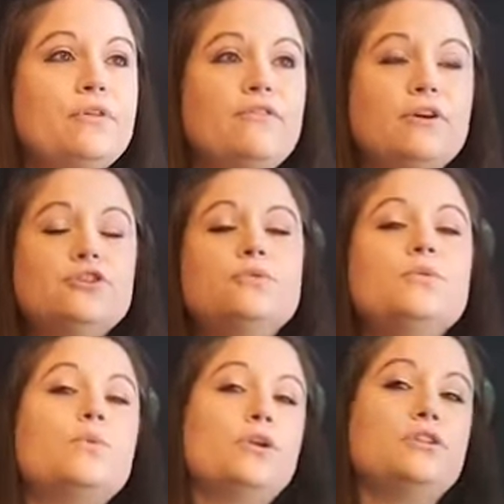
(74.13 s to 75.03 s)
The first
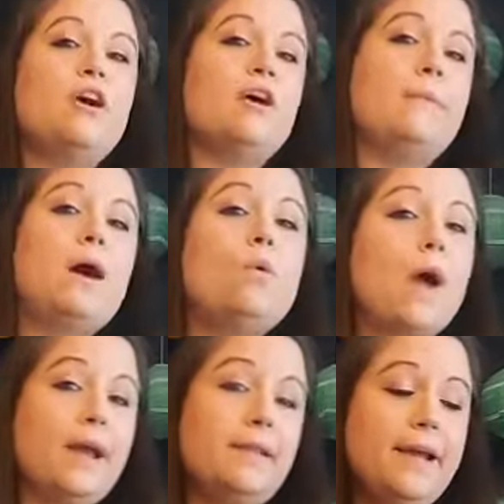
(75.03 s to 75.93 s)
one, we're going to talk about white